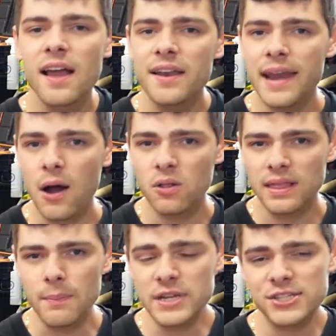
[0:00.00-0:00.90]
Now,
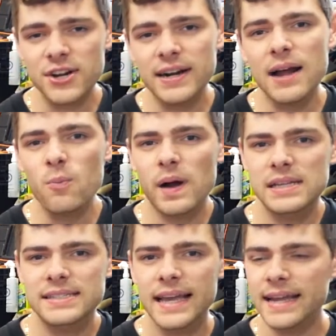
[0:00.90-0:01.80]
let me start out by
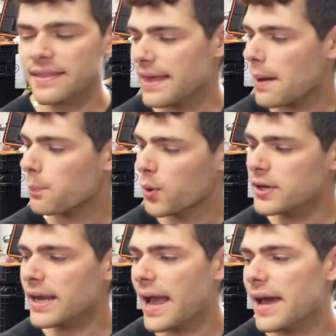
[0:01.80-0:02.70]
saying that
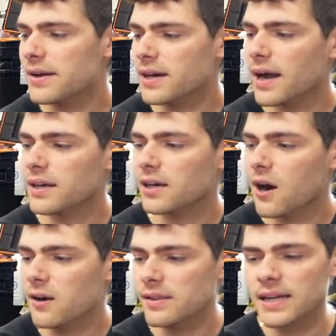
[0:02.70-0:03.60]
putting a header on a
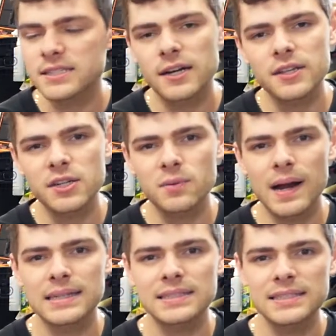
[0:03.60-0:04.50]
car that's
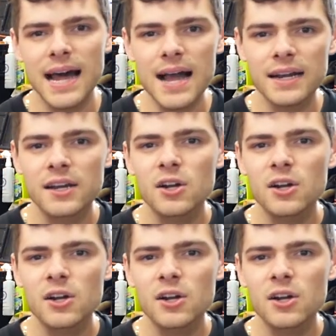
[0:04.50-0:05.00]
otherwise stock